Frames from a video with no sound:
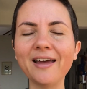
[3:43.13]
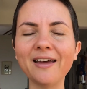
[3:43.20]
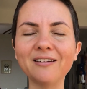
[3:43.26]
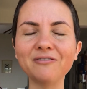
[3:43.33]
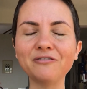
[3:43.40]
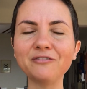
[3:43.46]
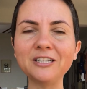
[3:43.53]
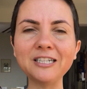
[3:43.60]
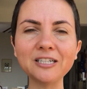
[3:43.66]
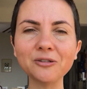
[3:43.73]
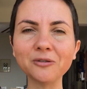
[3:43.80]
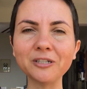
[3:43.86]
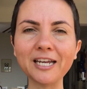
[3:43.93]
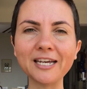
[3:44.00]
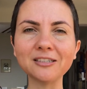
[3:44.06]
and feeling
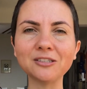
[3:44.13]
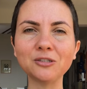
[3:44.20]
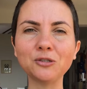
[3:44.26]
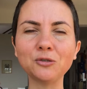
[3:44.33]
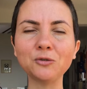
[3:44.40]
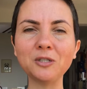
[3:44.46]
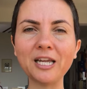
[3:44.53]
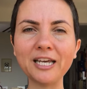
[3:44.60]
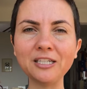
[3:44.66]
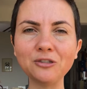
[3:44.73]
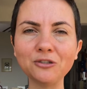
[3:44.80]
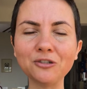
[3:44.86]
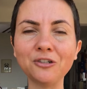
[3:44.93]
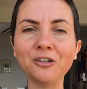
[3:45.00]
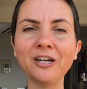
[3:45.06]
connected to
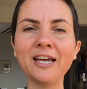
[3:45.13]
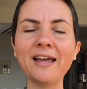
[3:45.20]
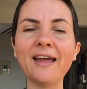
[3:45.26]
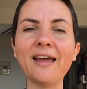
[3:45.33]
nature